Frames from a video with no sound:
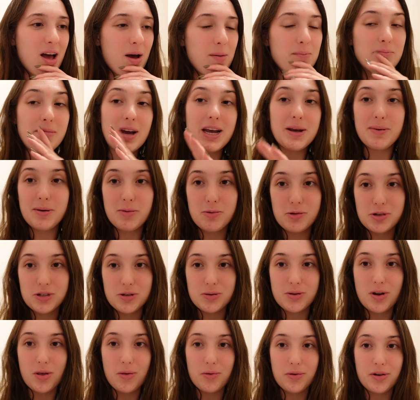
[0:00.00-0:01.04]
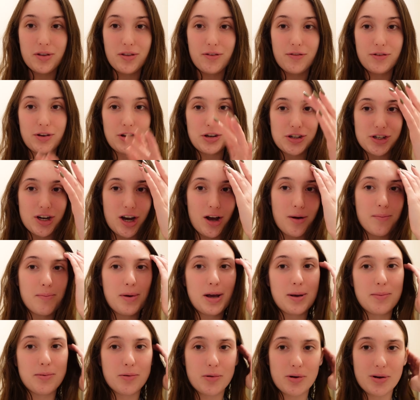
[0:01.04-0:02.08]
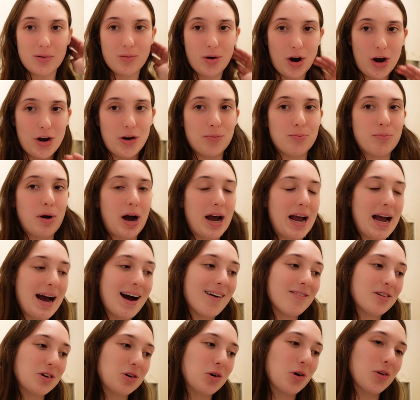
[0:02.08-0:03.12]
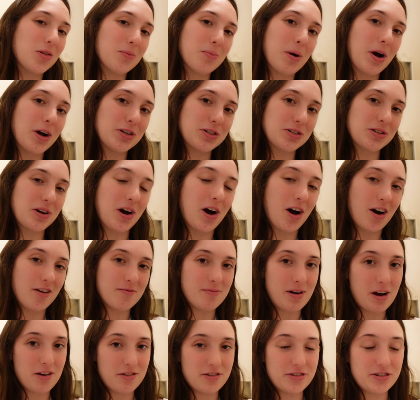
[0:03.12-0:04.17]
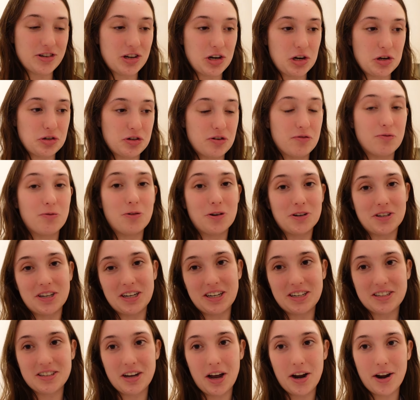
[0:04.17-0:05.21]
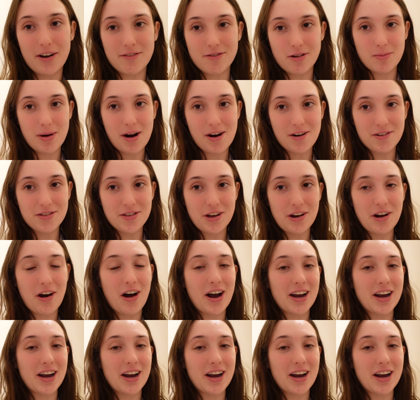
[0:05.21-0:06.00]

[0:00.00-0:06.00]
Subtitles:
Maybe we'll do another one in the future, maybe we won't, but I haven't got the post half marathon delusion of wanting to sign up for a marathon.